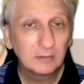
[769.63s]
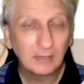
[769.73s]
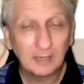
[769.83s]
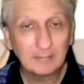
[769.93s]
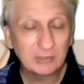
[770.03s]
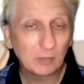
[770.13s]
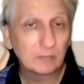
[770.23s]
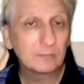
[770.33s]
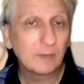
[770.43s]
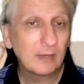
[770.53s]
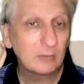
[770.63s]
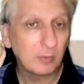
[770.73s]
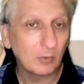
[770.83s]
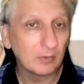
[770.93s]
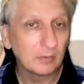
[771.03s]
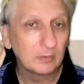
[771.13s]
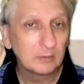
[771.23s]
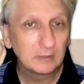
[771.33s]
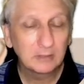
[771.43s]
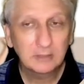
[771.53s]
Um, that's often frowned upon.
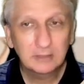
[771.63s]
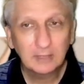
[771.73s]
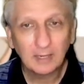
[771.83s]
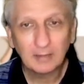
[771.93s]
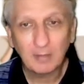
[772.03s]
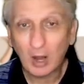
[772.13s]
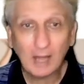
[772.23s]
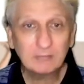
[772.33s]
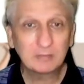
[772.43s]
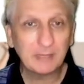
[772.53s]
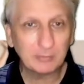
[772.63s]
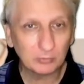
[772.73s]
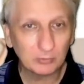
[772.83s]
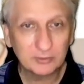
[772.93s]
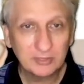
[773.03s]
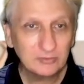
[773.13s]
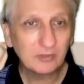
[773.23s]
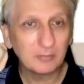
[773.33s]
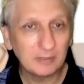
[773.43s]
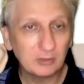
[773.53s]
Um, hiring people to assist
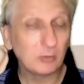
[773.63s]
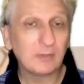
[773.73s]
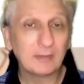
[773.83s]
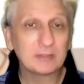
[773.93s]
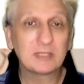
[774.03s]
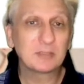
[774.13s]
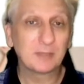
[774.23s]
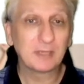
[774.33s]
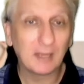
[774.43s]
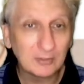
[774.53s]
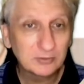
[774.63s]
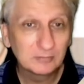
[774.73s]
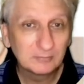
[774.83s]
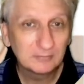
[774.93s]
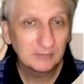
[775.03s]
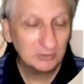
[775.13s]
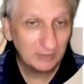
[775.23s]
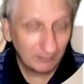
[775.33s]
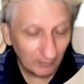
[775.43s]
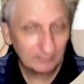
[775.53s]
them in doing their assessment task is
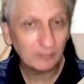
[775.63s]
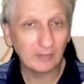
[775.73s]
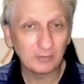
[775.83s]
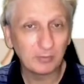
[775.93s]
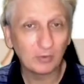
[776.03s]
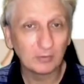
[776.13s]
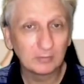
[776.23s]
definitely frowned upon.